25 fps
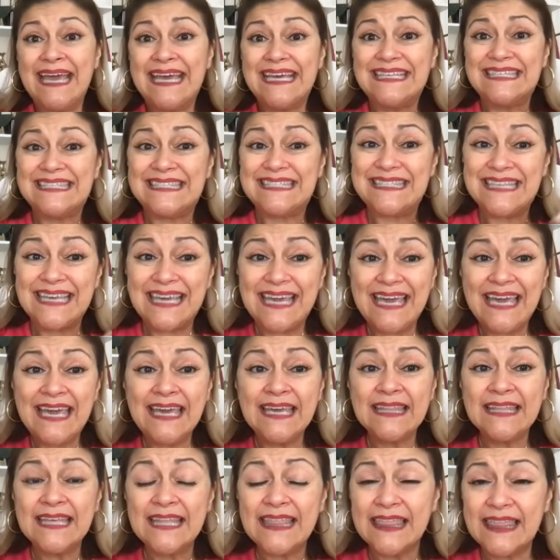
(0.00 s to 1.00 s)

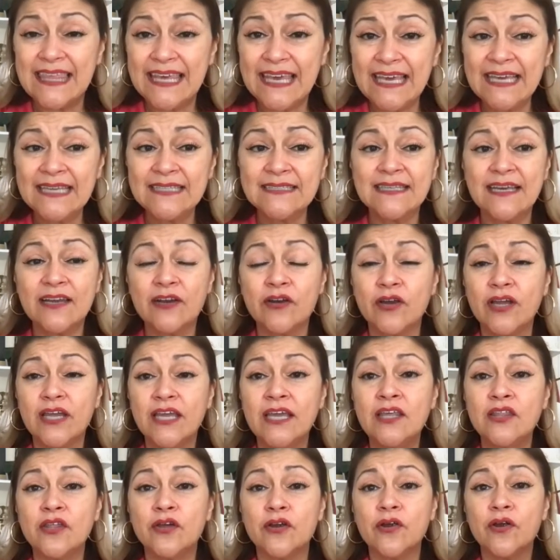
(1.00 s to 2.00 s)
seeing the things that are
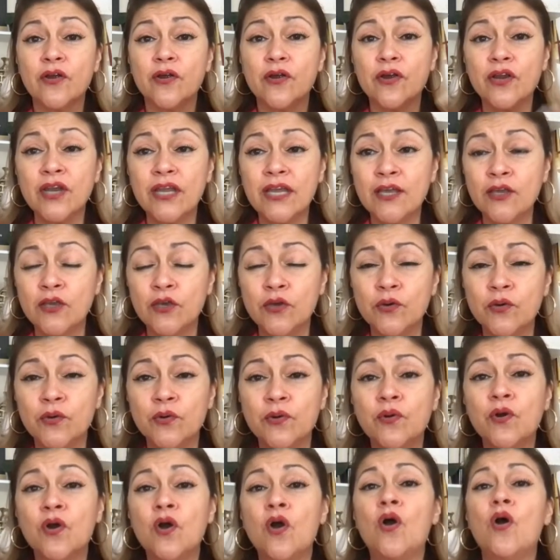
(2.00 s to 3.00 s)
either hurting
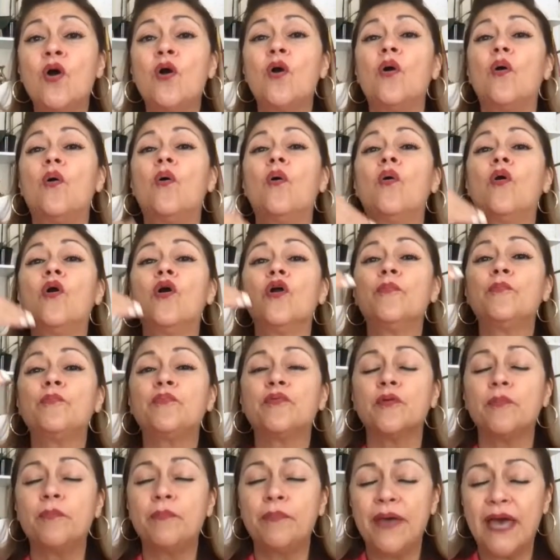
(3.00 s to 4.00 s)
you or
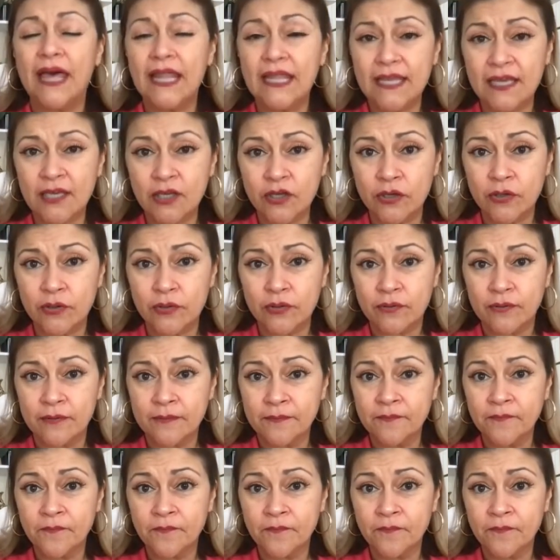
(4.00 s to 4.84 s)
propelling you.